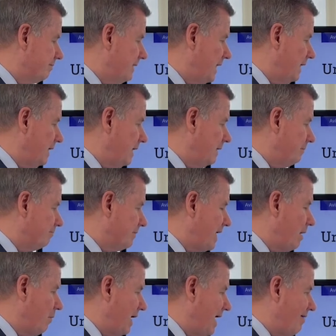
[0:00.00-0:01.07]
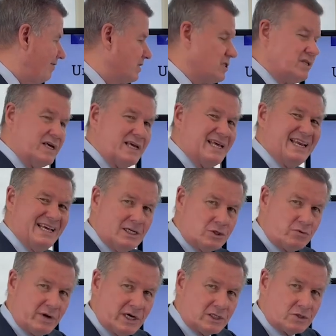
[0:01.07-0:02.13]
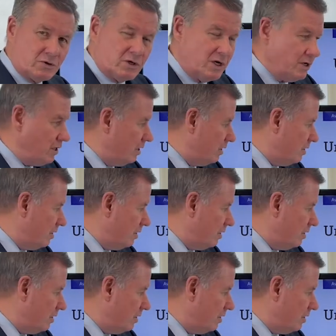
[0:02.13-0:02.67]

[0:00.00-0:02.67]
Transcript: um, they would have us think it is uh,